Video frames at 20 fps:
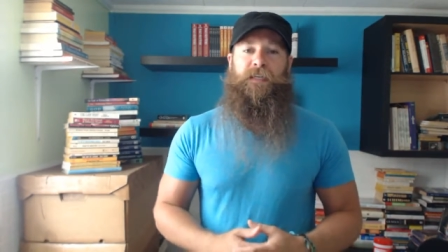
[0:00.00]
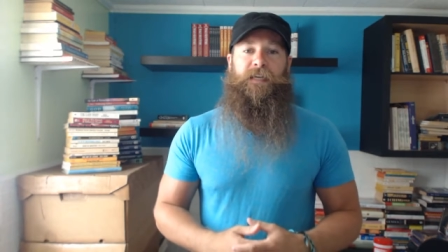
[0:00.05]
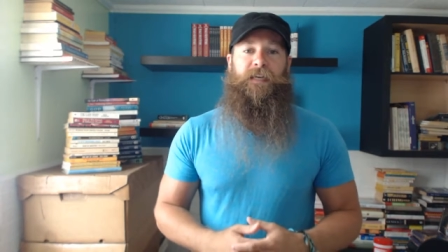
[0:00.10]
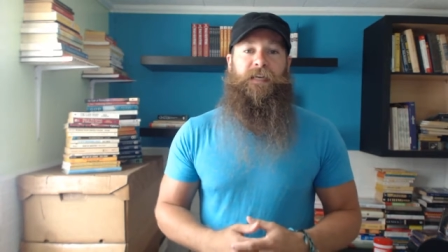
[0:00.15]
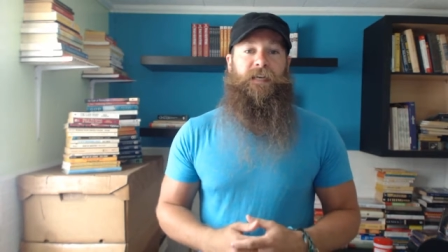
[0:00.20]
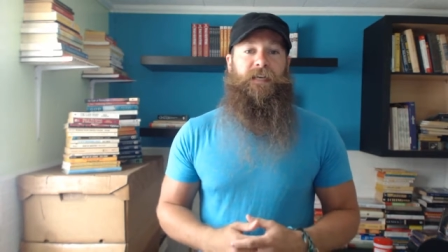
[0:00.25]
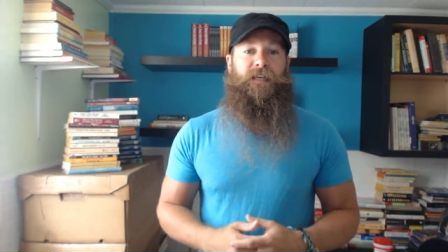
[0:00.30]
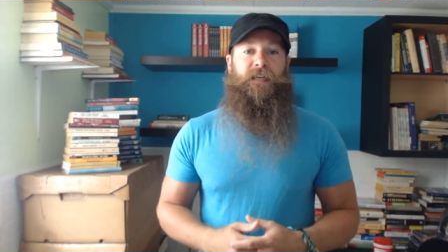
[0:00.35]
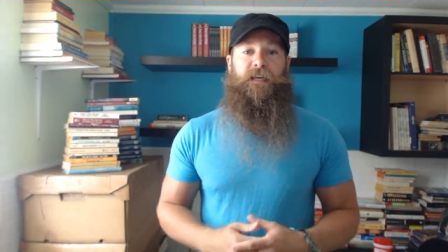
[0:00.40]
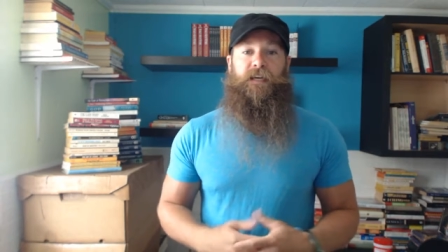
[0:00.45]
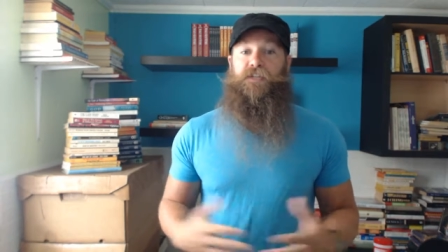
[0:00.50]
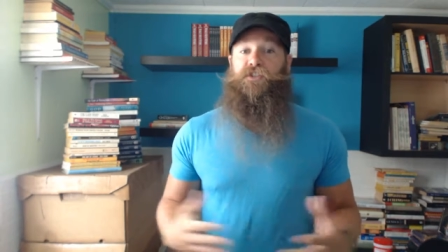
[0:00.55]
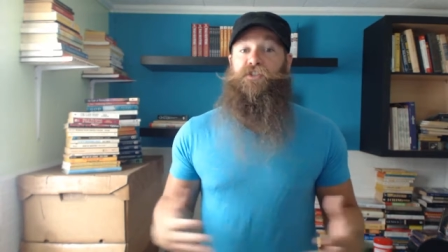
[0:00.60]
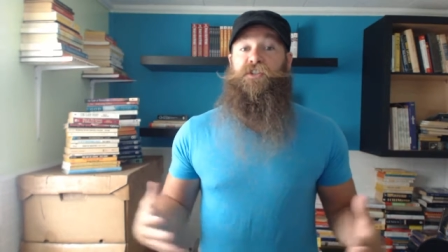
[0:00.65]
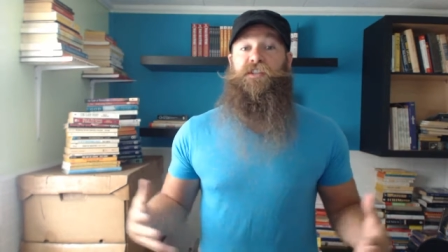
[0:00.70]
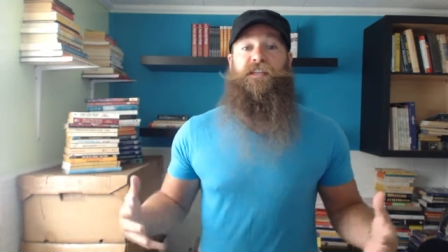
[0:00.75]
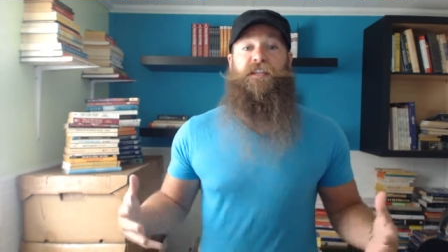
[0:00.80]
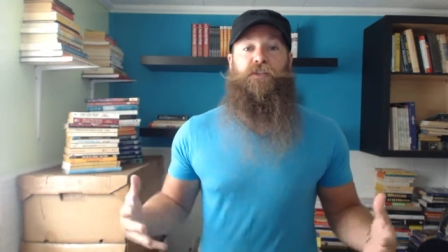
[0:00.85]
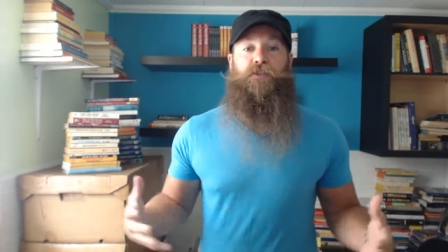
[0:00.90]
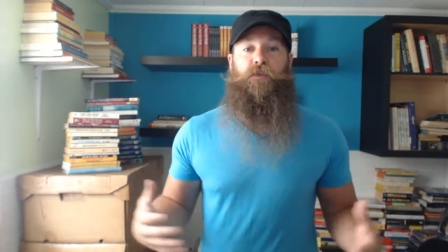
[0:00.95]
and
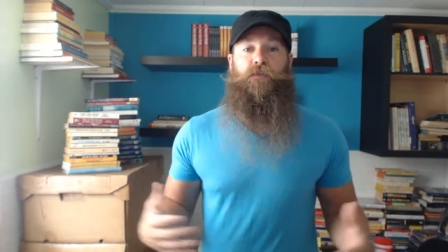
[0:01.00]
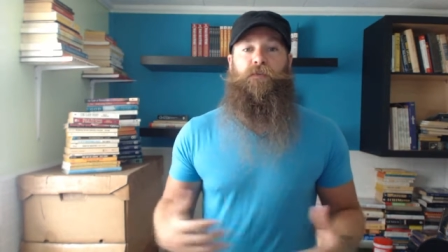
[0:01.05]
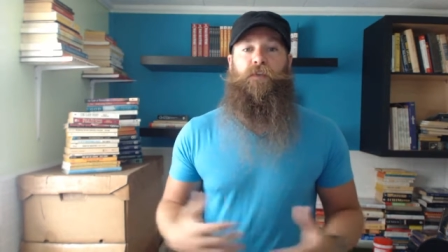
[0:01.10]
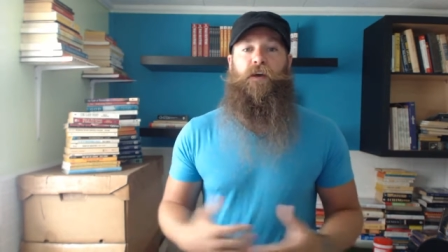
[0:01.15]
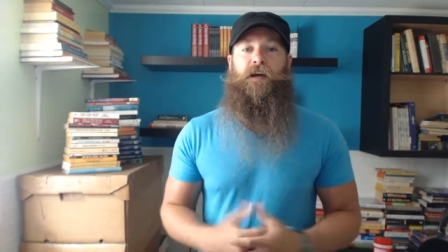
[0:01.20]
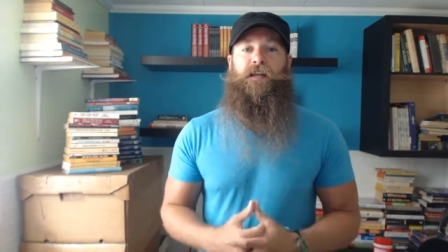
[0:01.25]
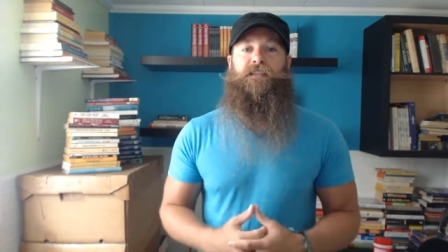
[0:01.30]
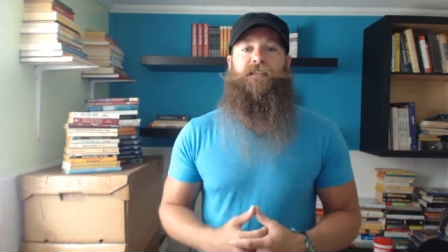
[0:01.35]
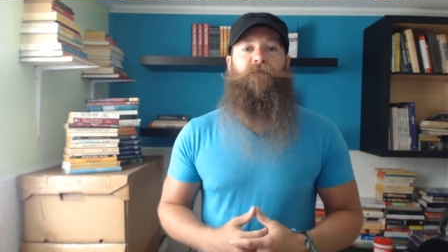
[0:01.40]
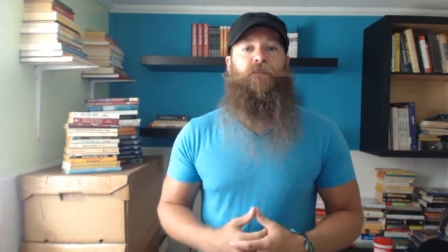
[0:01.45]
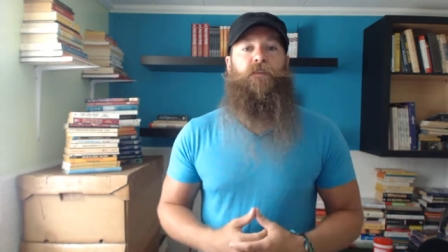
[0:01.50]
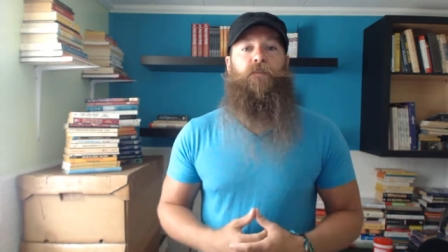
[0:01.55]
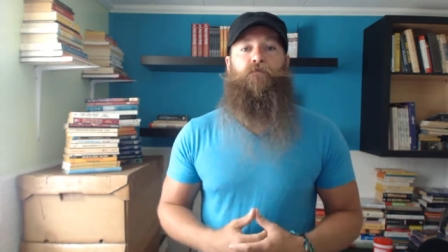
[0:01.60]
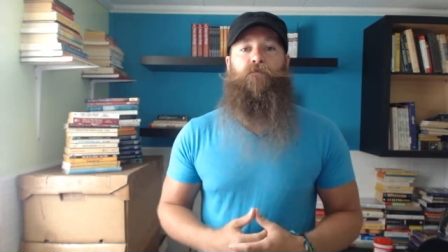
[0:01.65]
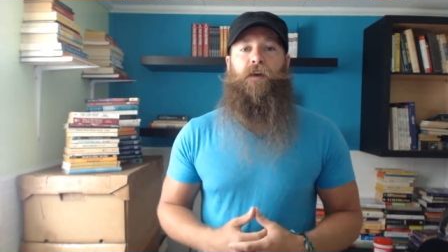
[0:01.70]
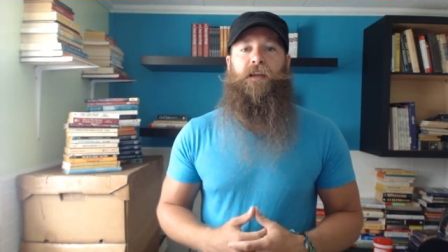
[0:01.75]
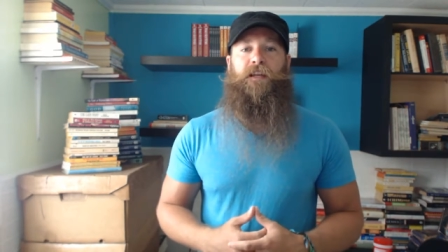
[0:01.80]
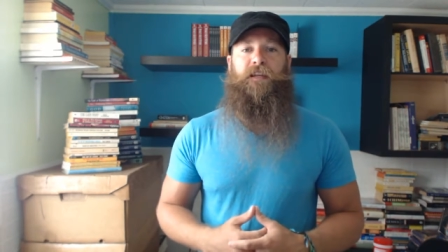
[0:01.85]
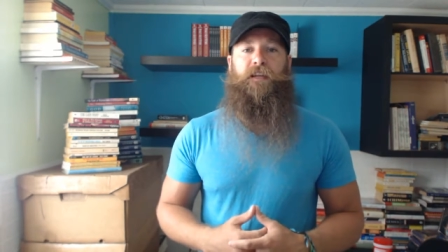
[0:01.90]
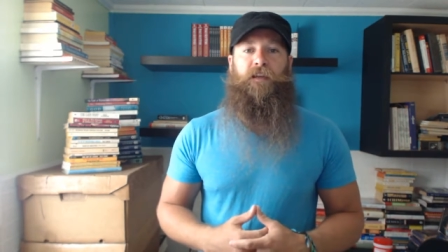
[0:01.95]
just get your thoughts if you've
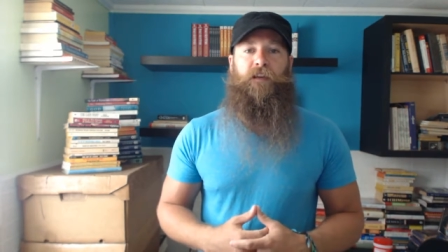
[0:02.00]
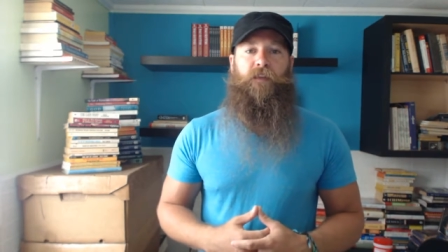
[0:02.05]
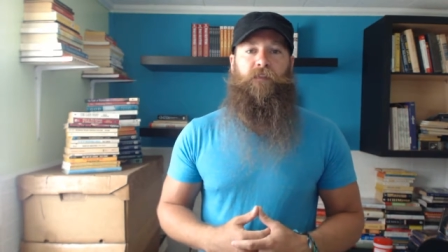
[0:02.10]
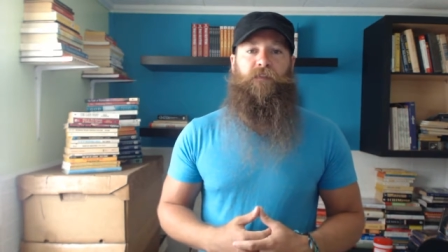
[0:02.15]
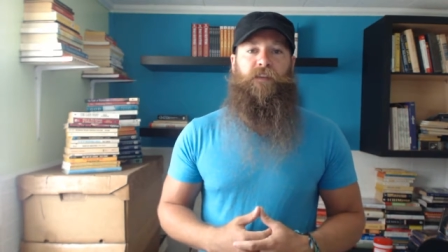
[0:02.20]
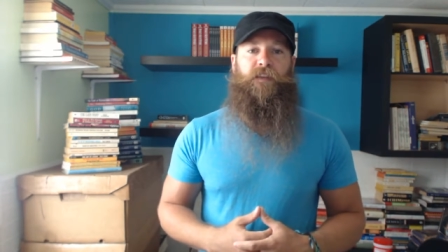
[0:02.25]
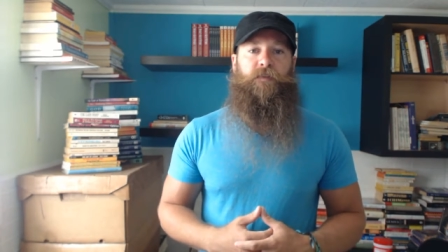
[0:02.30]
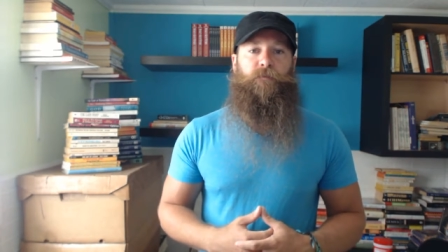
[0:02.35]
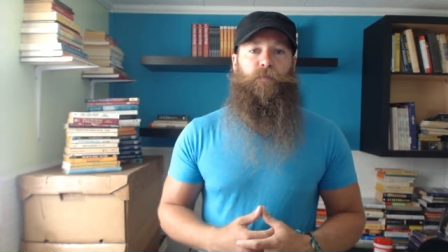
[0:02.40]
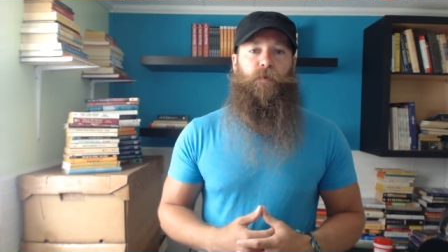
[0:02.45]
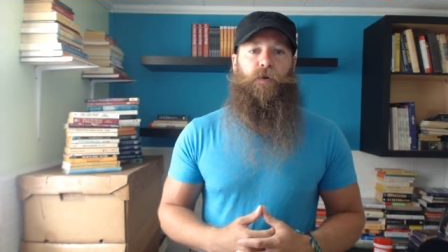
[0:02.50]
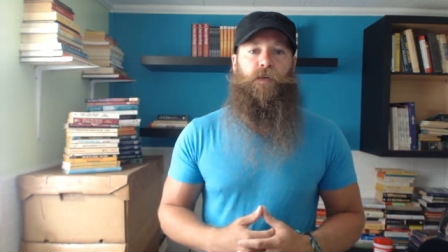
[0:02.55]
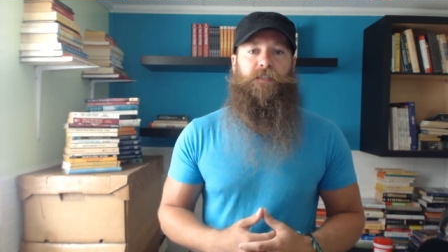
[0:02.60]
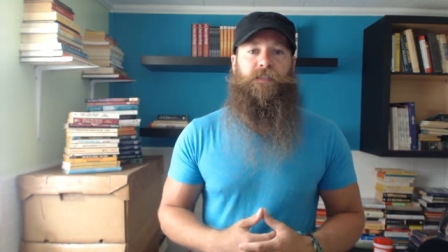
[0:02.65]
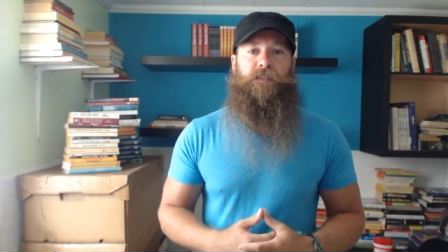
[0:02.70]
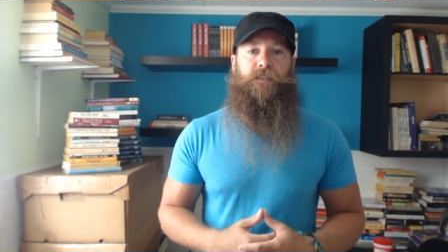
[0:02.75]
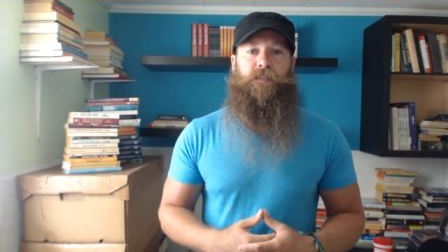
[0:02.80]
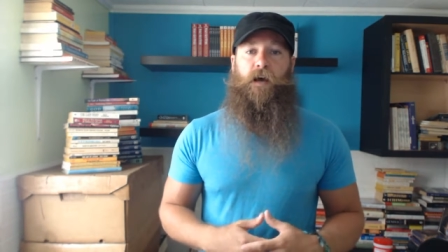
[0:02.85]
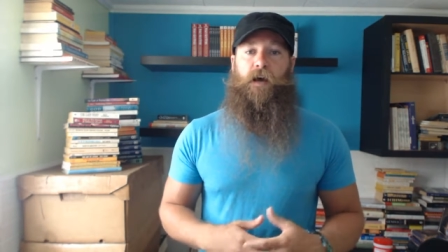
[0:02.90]
read any of these books.